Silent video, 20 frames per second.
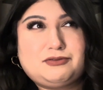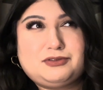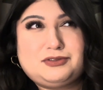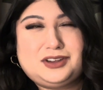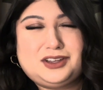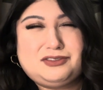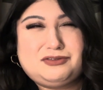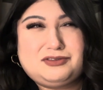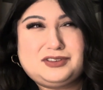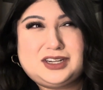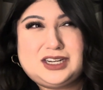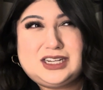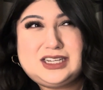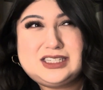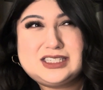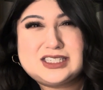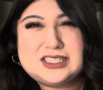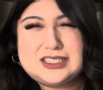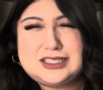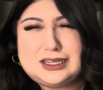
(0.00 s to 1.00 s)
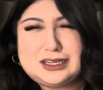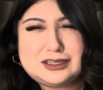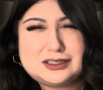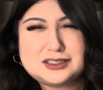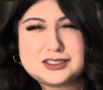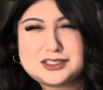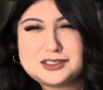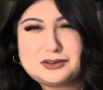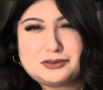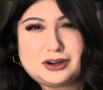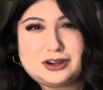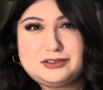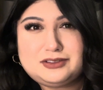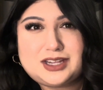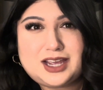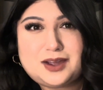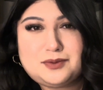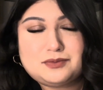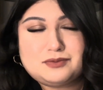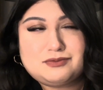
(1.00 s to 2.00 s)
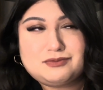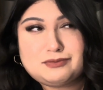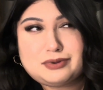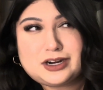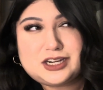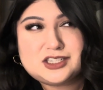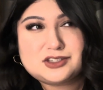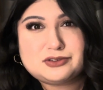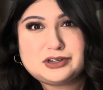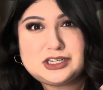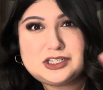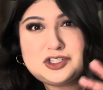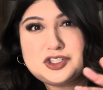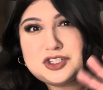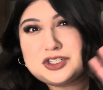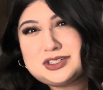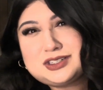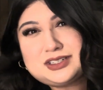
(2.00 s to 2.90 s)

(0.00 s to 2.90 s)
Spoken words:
$56, around that price range,